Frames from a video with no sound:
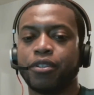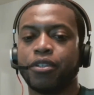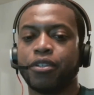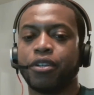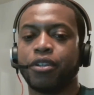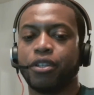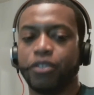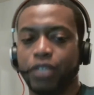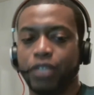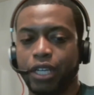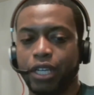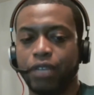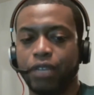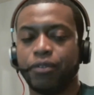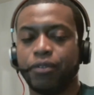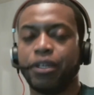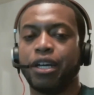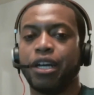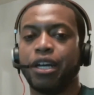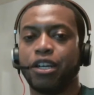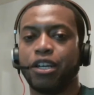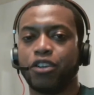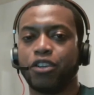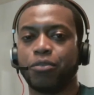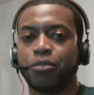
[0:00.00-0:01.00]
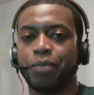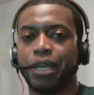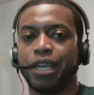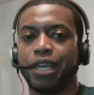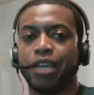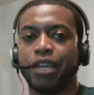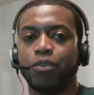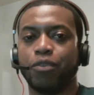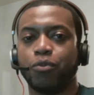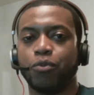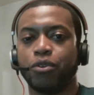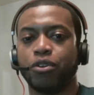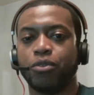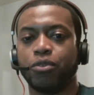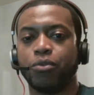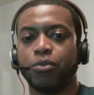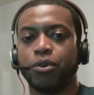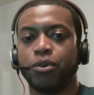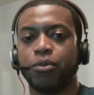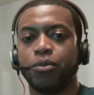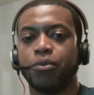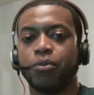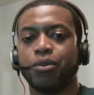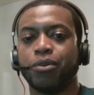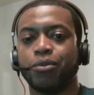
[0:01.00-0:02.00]
definitely Aquaman and Wonder
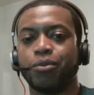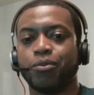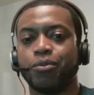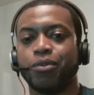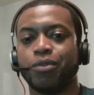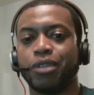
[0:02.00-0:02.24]
Woman.